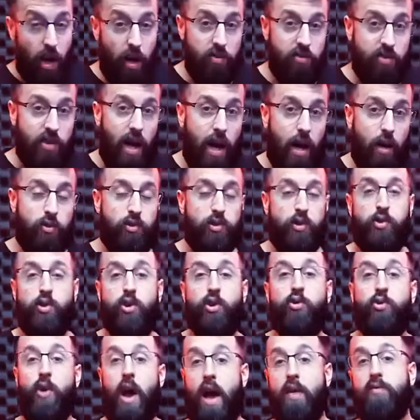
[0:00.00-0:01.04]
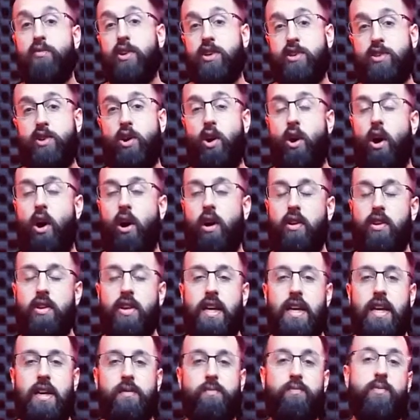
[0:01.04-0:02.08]
on down to the graphics card,
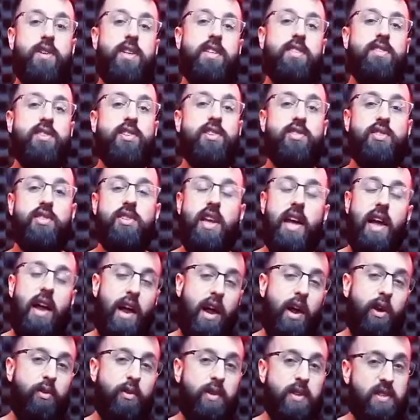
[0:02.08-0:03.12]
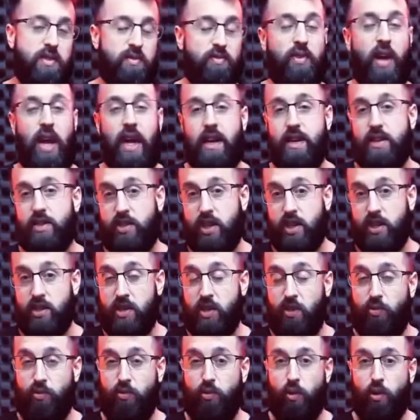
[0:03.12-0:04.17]
this is an Ares Vega
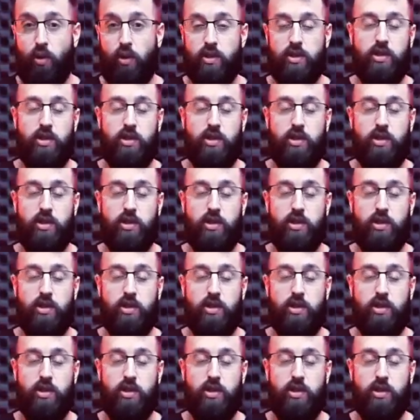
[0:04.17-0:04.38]
64.